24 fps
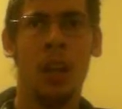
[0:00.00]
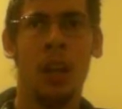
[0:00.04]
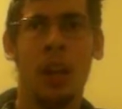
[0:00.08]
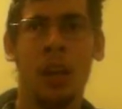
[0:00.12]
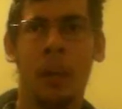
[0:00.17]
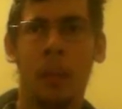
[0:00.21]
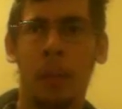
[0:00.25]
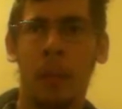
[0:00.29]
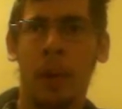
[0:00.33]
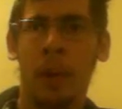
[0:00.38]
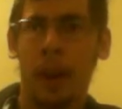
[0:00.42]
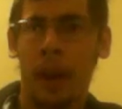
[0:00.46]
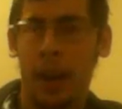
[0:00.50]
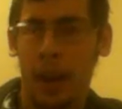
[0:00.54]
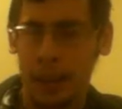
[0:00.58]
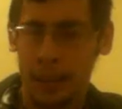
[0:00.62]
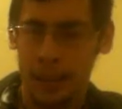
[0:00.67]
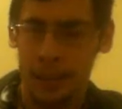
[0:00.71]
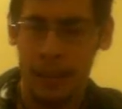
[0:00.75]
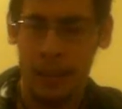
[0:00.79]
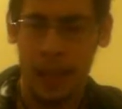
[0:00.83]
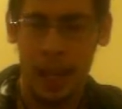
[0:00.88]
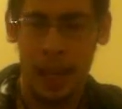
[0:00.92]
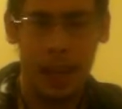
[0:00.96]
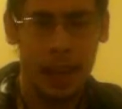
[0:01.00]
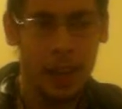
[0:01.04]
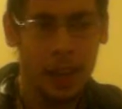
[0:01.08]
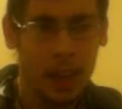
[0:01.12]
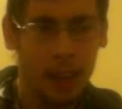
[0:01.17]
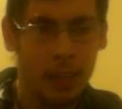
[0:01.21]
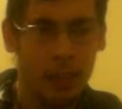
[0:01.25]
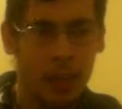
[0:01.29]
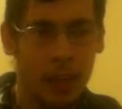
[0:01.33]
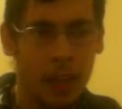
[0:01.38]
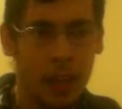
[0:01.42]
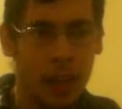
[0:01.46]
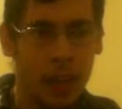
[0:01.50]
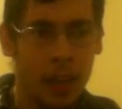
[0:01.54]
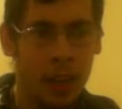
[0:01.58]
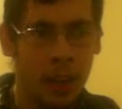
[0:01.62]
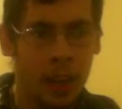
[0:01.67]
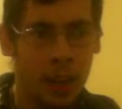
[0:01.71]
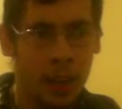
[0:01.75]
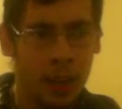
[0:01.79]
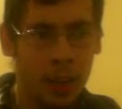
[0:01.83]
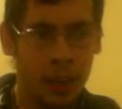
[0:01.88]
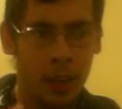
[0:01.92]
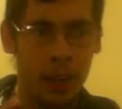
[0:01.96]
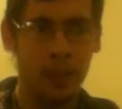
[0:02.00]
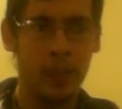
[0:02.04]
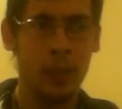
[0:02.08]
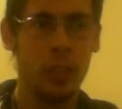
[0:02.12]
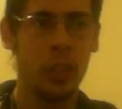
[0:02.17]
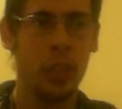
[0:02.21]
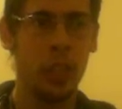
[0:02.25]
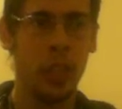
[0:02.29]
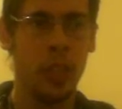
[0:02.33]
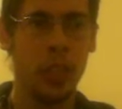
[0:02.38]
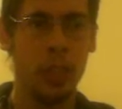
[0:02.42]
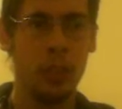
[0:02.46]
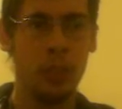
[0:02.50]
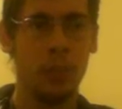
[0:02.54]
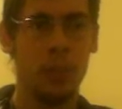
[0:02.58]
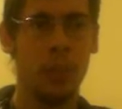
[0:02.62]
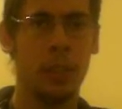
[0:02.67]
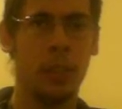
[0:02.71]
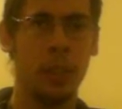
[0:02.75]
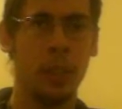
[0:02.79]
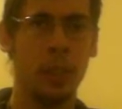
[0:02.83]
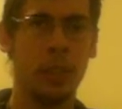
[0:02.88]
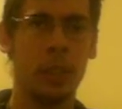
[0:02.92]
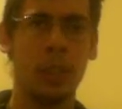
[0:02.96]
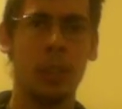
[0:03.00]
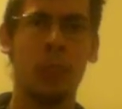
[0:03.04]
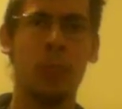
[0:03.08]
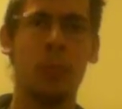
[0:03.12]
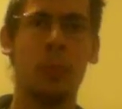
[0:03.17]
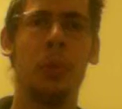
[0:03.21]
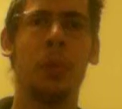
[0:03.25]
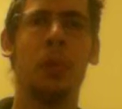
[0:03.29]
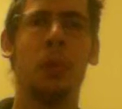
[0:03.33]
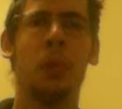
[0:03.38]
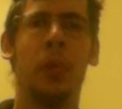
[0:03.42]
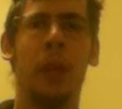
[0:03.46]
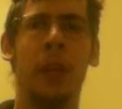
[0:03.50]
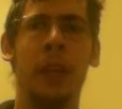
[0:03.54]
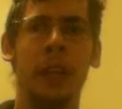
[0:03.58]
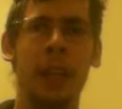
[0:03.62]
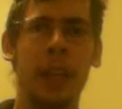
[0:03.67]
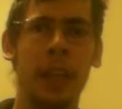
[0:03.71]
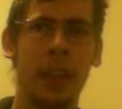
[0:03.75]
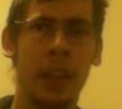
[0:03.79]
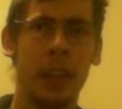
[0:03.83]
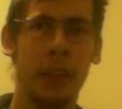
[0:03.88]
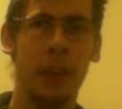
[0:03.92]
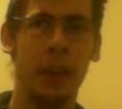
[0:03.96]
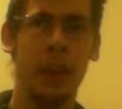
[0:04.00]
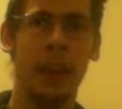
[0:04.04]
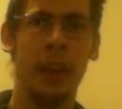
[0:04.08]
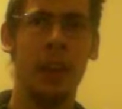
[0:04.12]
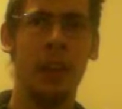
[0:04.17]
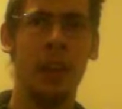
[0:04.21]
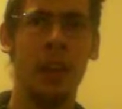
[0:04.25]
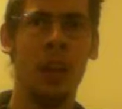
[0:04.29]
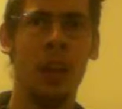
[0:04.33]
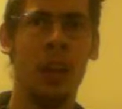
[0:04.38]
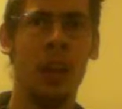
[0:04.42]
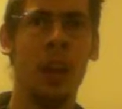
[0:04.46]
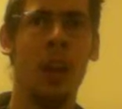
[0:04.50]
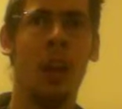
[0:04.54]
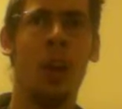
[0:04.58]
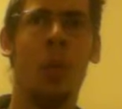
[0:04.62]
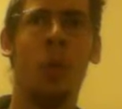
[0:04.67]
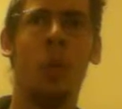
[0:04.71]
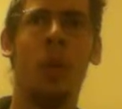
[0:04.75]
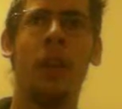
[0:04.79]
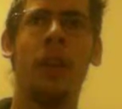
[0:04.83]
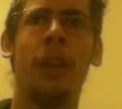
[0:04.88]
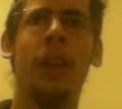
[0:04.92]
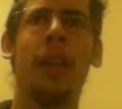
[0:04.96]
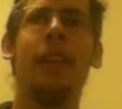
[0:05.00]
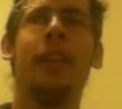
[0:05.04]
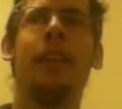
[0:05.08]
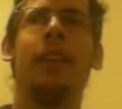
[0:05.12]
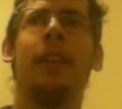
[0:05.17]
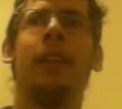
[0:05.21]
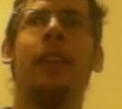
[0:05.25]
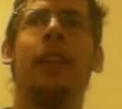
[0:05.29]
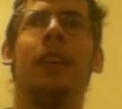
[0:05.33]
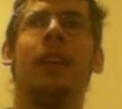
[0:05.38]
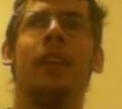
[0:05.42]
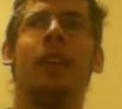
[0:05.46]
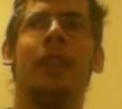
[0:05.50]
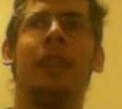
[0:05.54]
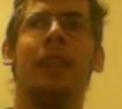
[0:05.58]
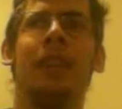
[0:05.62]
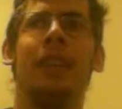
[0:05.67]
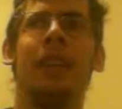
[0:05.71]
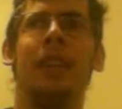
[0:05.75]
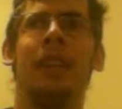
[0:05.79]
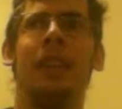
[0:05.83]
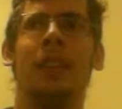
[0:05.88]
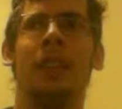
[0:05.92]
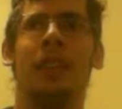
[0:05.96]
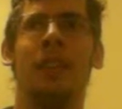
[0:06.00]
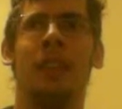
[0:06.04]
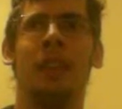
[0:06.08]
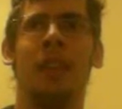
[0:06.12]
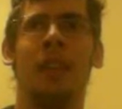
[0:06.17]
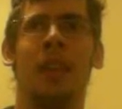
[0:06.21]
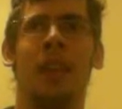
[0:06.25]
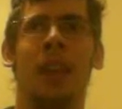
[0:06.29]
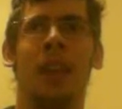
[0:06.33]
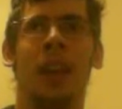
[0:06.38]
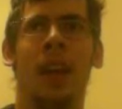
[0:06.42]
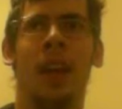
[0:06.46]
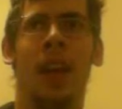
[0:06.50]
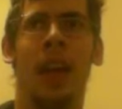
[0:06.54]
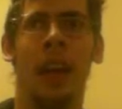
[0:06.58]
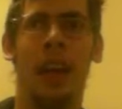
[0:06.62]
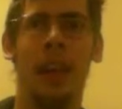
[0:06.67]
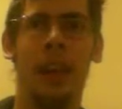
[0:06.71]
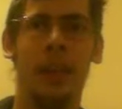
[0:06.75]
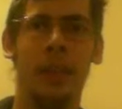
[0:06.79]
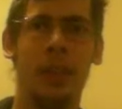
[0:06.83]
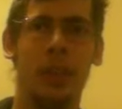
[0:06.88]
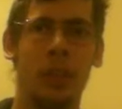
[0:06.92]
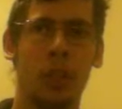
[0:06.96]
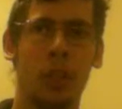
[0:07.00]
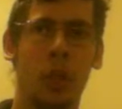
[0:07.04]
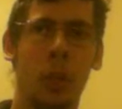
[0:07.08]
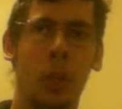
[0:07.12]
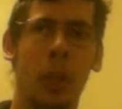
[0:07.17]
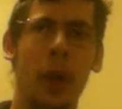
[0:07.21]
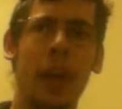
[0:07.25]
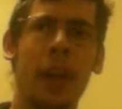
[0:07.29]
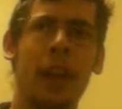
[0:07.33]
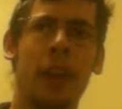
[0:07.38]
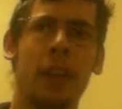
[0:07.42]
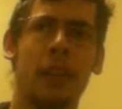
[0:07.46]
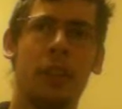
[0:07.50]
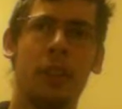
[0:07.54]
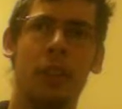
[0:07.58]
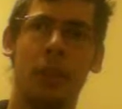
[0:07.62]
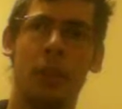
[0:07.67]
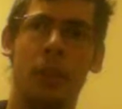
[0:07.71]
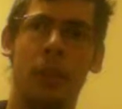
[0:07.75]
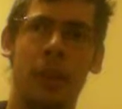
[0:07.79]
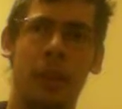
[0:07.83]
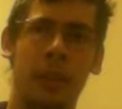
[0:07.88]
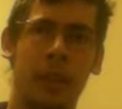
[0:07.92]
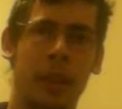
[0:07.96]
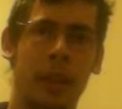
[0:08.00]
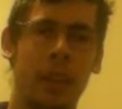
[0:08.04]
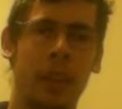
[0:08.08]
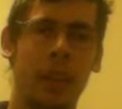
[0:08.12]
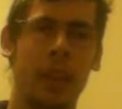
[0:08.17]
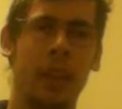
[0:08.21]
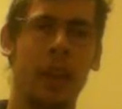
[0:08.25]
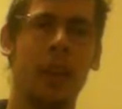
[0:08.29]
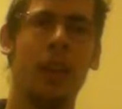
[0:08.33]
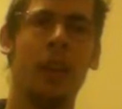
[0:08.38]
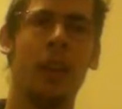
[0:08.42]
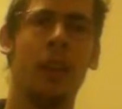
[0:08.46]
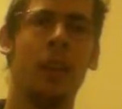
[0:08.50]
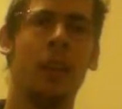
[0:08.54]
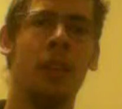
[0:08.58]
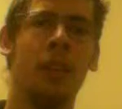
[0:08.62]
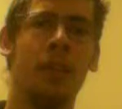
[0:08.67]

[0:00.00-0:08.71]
But consecutively, they would change positions between the three while they did their scene. And it was quite a terrific thing.